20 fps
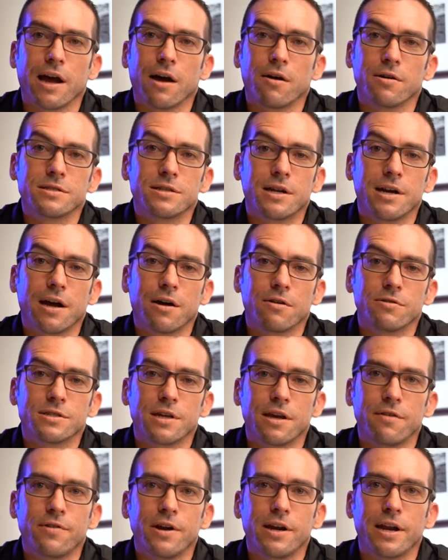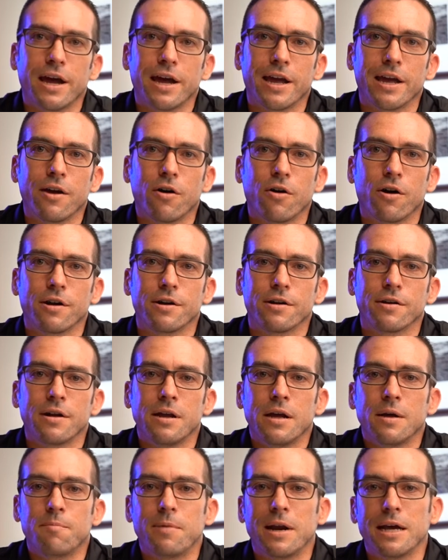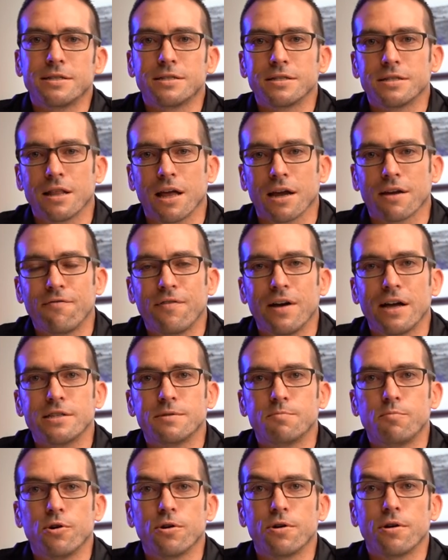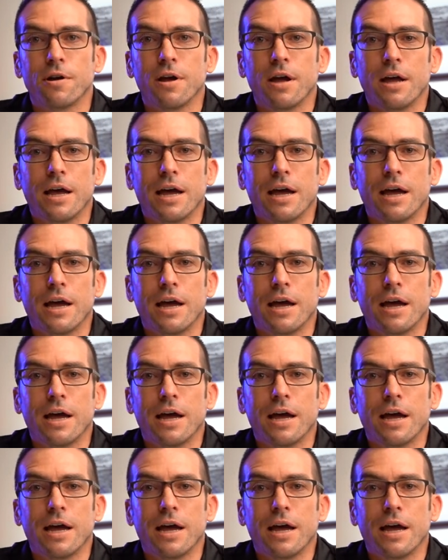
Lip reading: hours and hours every day on places like Facebook,